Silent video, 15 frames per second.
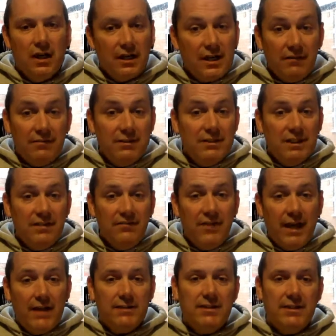like I've achieved
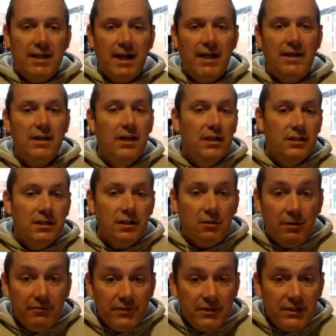that today.
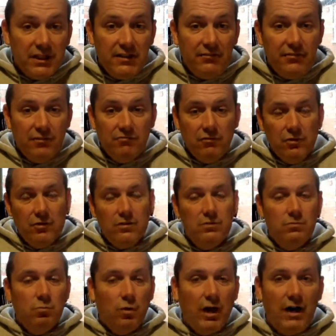I've achieved the
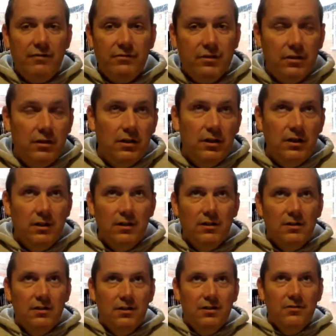run, whatever
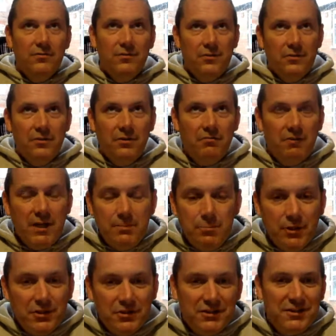the
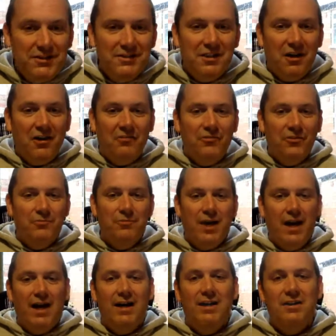repercussions are from
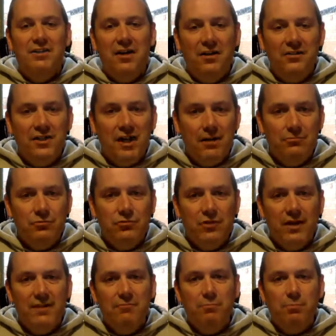that and the
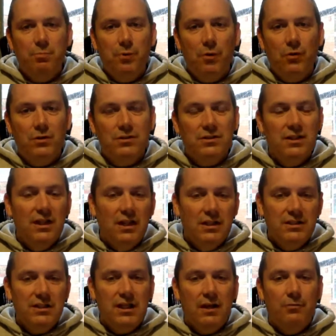hamstring. But,
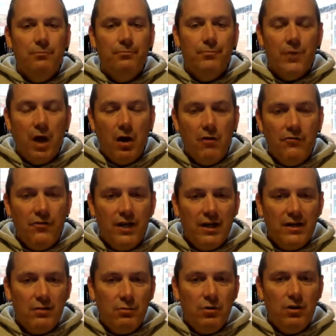hopefully I
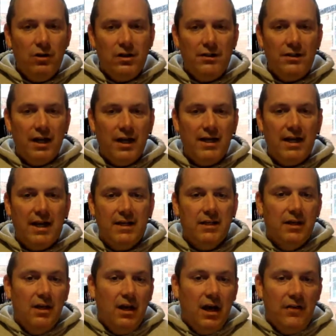can work on that again.
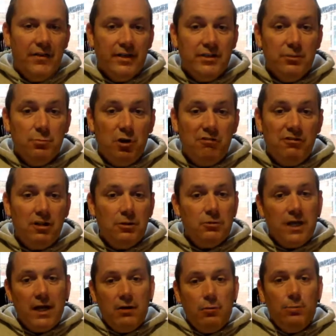And then tomorrow I'll
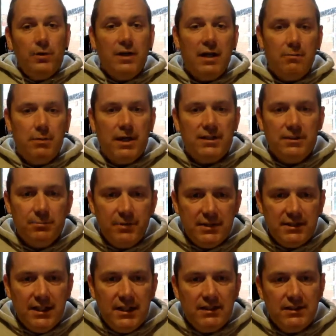get up and get back to
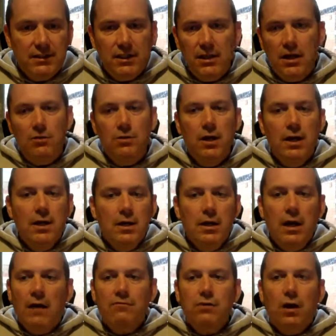business.
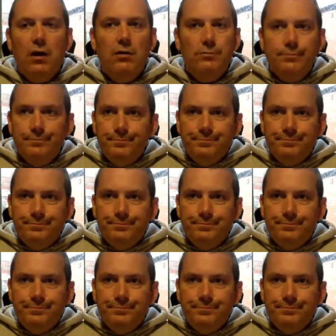I've got